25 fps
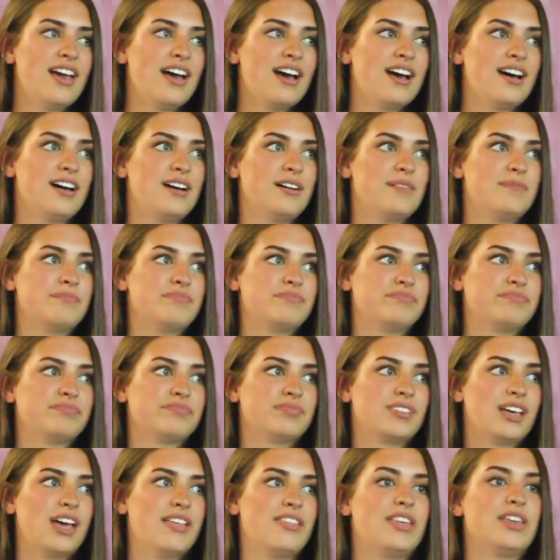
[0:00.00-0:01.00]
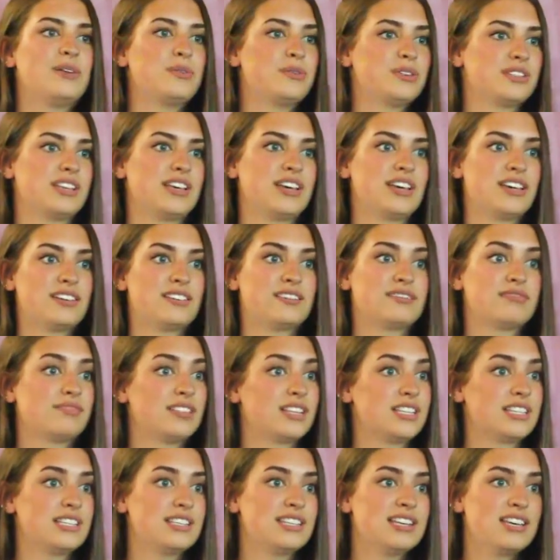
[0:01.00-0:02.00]
And then it was like,
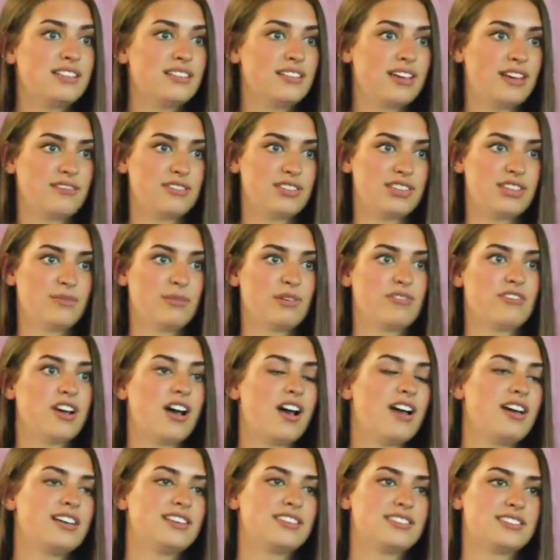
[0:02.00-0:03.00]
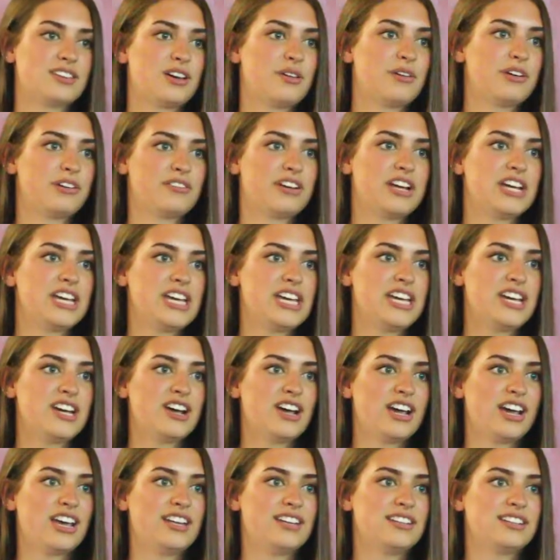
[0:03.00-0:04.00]
this is it. Everything we've got is going right here,
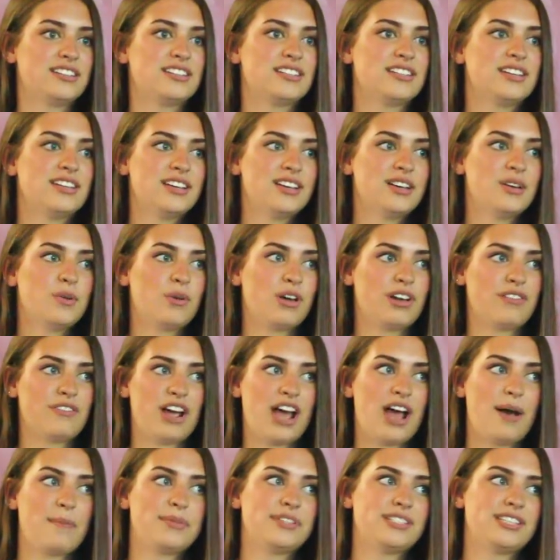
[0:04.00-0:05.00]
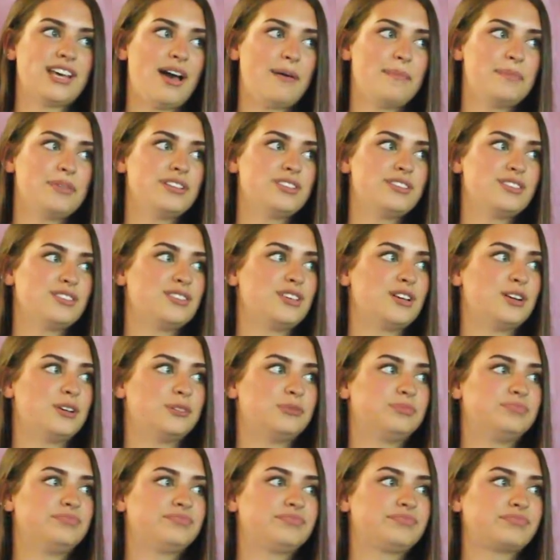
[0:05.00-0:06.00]
and whatever happens, happens.
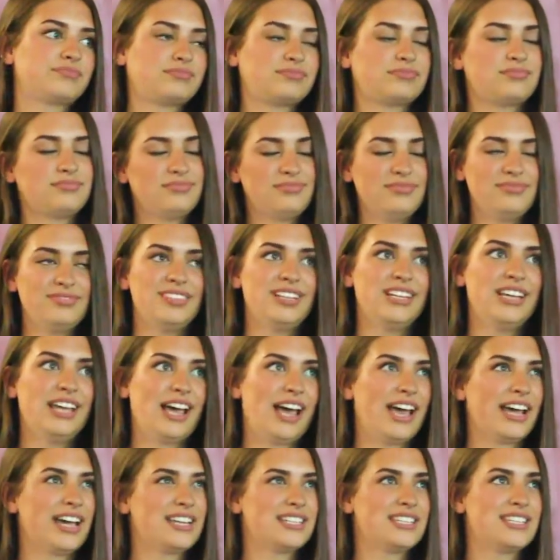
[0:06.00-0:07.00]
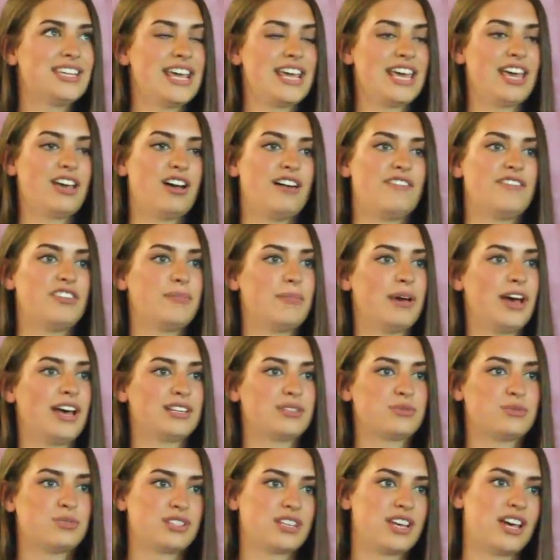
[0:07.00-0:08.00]
So yeah, I guess taking off the
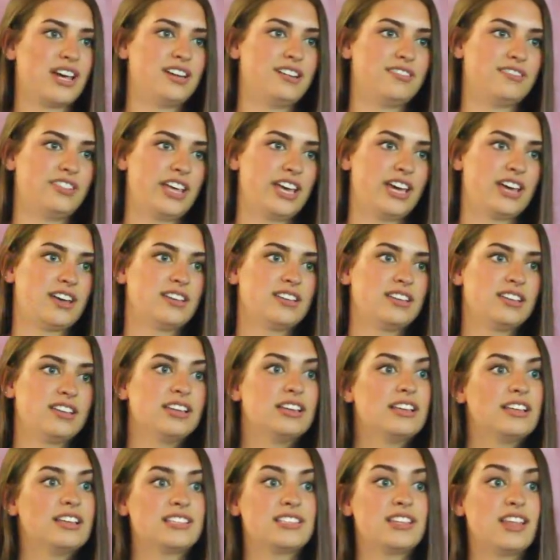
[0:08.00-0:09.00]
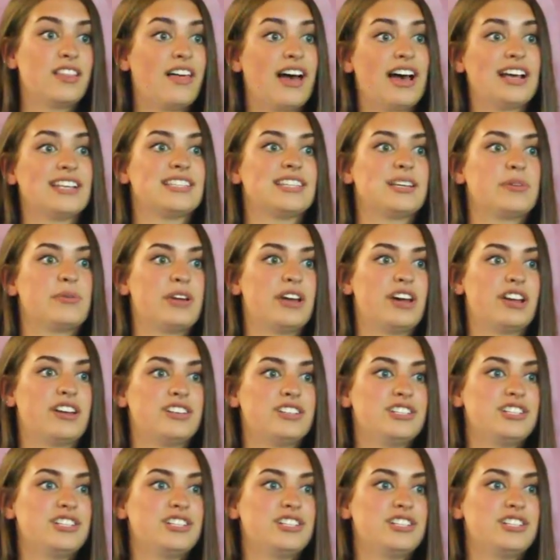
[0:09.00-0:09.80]
mask was kind of like, it's the last thing we got to